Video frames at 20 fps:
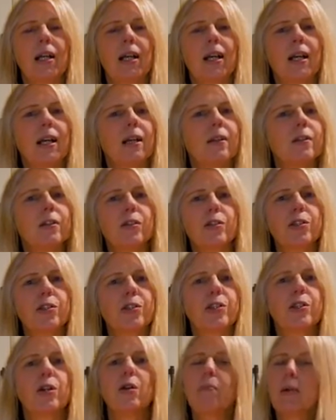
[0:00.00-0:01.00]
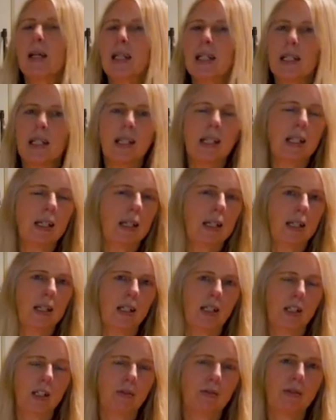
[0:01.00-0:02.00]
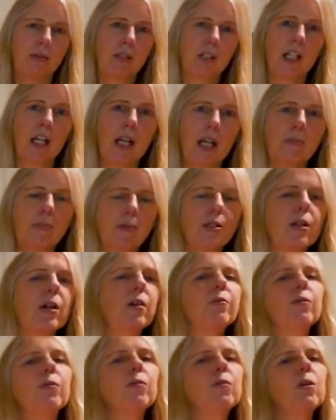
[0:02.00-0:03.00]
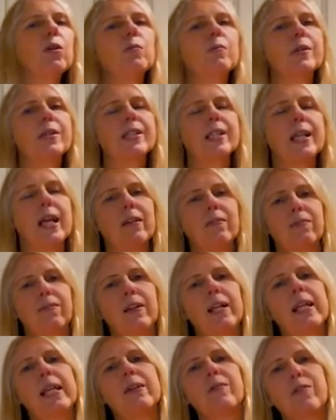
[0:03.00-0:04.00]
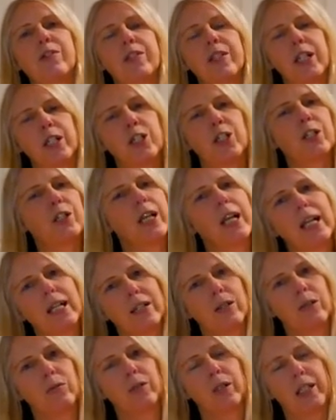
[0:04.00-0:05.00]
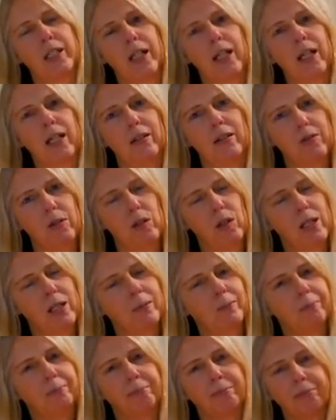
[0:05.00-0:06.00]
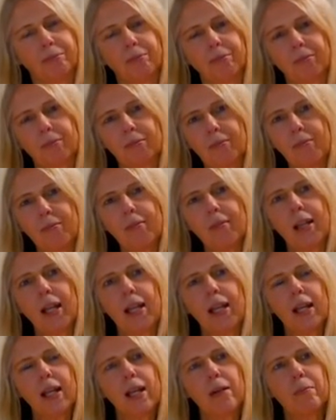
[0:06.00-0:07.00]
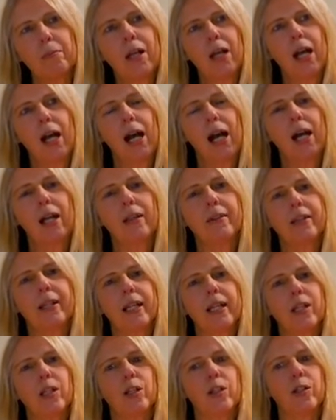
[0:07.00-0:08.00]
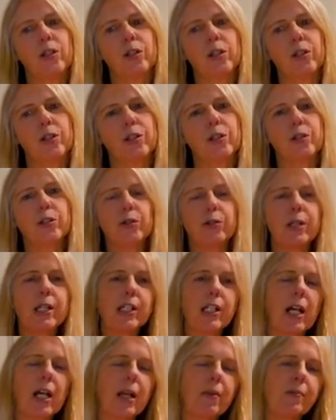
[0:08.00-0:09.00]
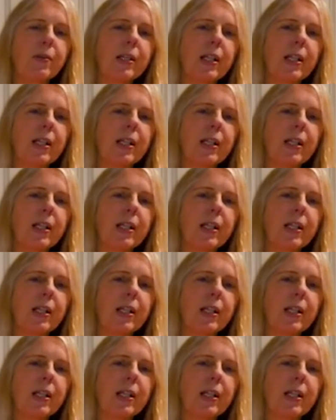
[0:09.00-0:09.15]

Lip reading: There's so many different types of aromas and flavours that you get with olive oil. And then there are three types.